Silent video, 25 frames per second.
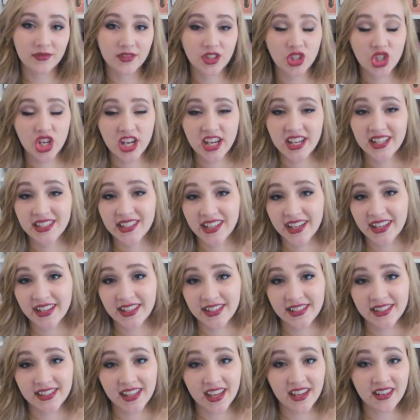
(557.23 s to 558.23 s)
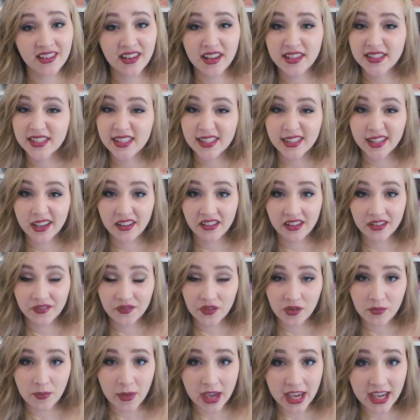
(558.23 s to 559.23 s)
Cheat days are necessary
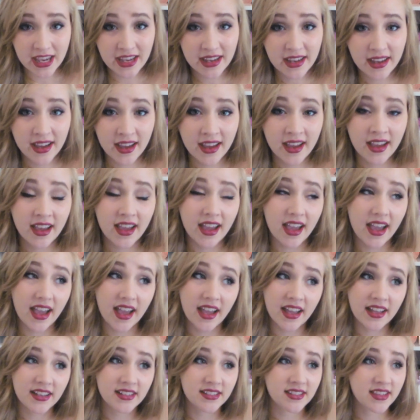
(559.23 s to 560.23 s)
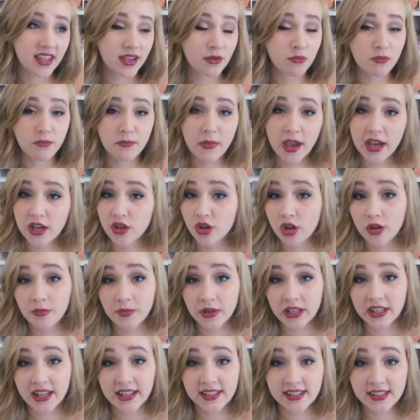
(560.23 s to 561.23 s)
for me, and they may not
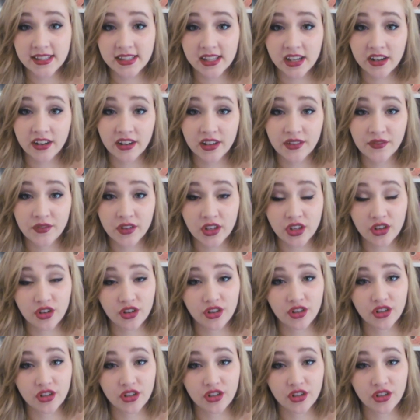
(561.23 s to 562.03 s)
be necessary for you.